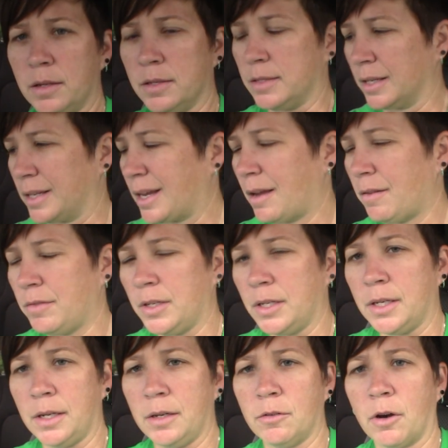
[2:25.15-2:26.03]
It's a
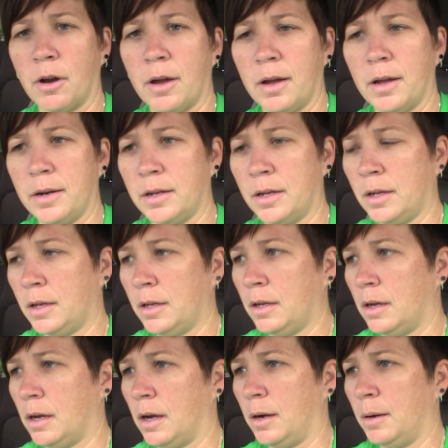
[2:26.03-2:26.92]
KVD rod.
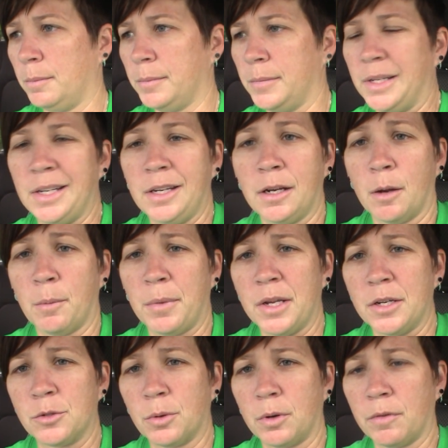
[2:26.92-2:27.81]
Um, it ended up
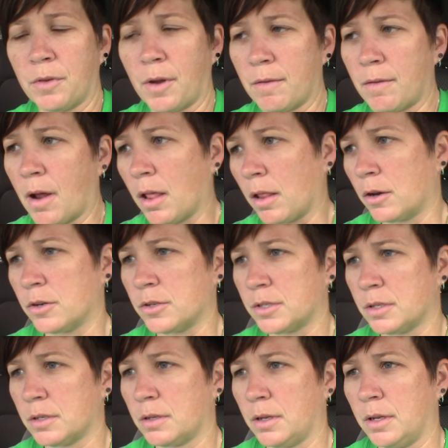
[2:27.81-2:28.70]
being
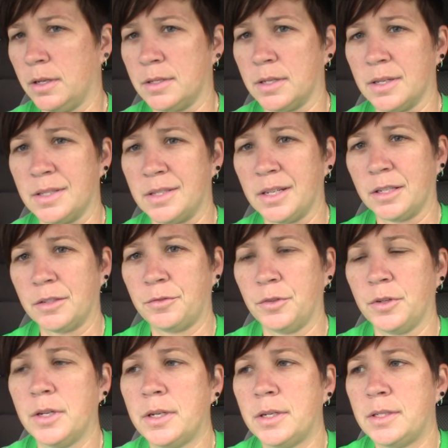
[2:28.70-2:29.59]
$25. It's a 6
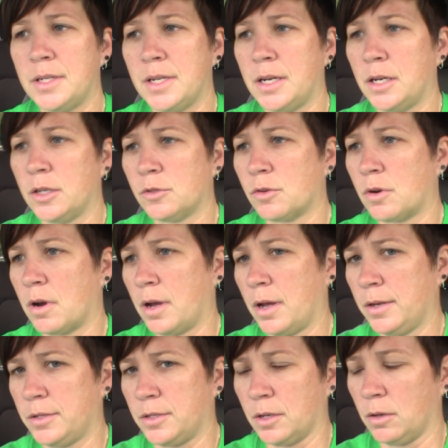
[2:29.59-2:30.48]
foot 10 inch
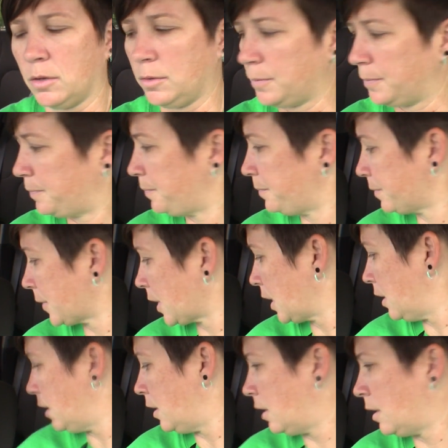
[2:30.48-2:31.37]
rod, so
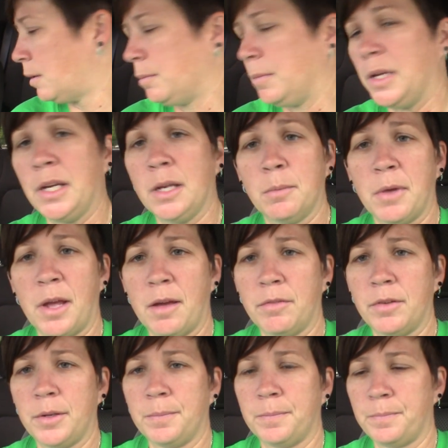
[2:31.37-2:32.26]
medium
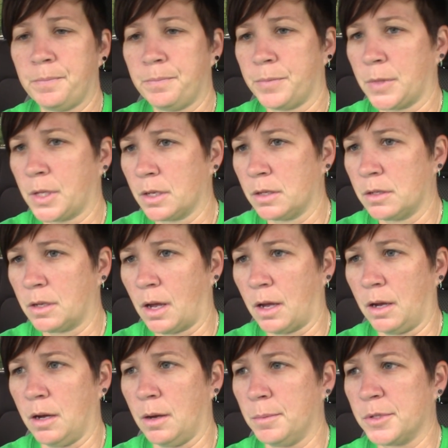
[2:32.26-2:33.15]
heavy.
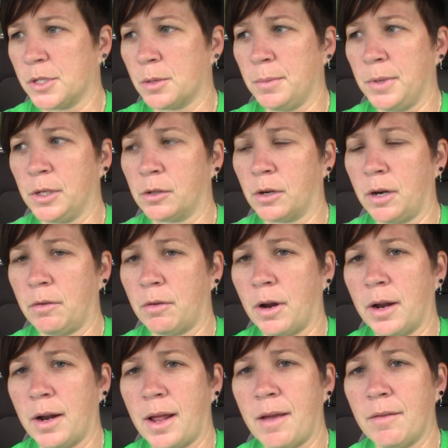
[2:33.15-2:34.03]
Um, it's going to be a great
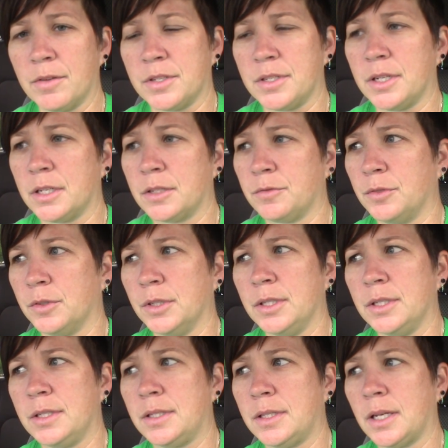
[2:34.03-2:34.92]
rod. I have a 6
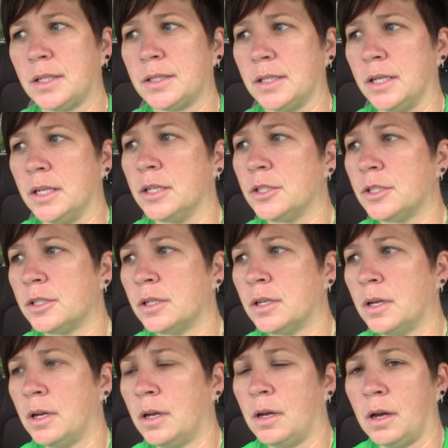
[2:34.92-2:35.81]
foot 6 inch.
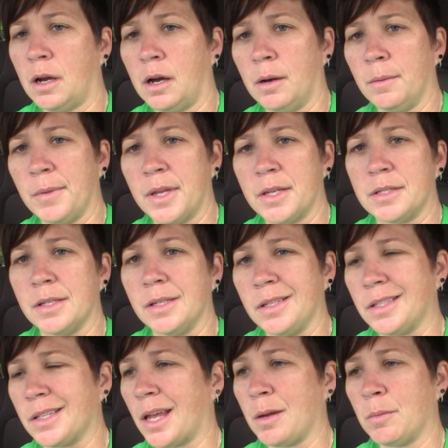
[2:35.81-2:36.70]
Um, that's the
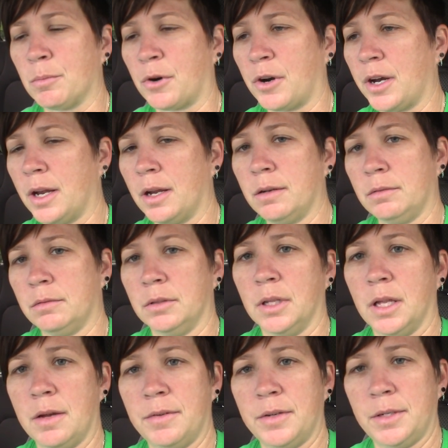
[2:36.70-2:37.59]
same brand.
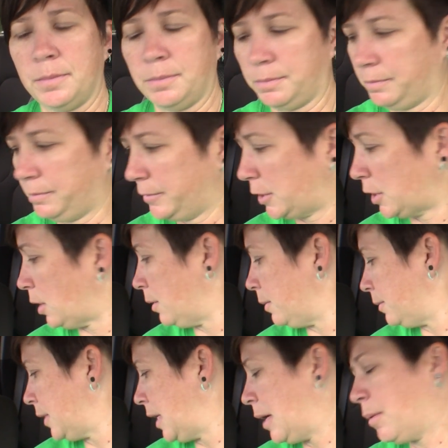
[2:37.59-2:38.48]
Love it.
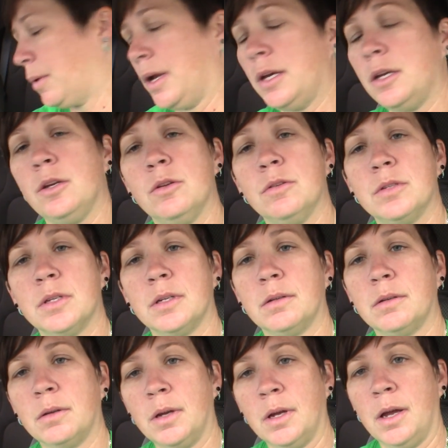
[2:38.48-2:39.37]
So can't wait to use it.
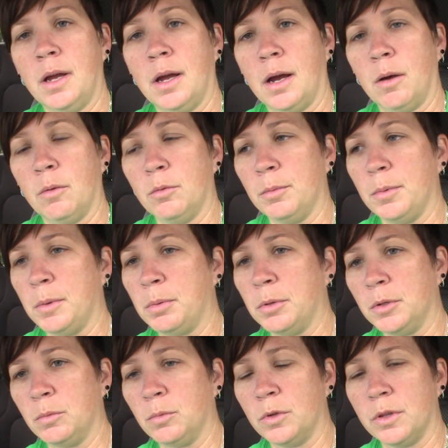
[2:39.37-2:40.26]
I will be
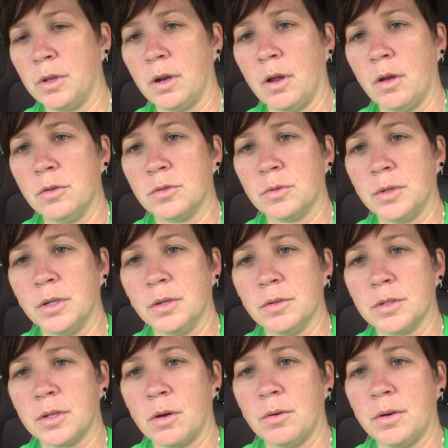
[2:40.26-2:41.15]
putting one of those
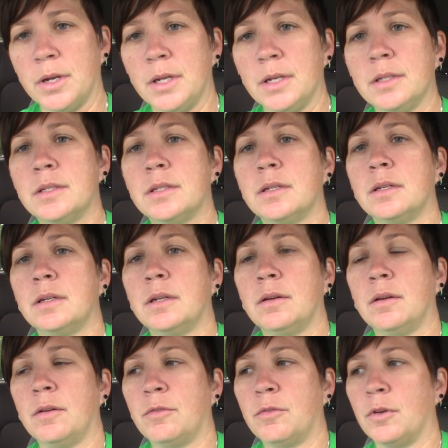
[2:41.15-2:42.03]
reels on it
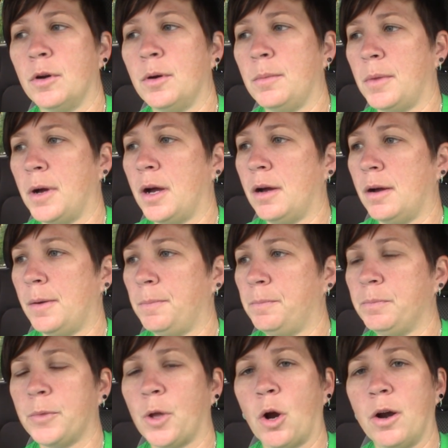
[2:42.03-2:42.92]
from
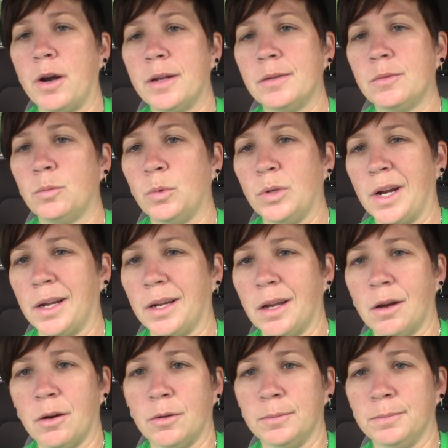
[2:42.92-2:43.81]
um, Ardent when I
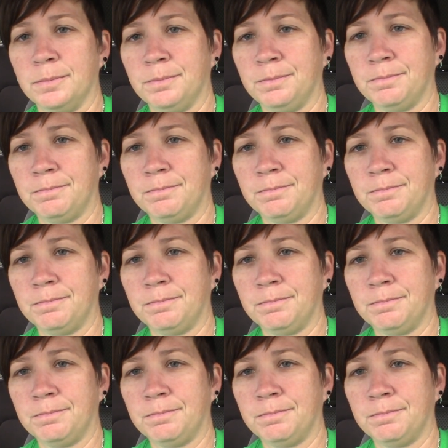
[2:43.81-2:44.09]
get home.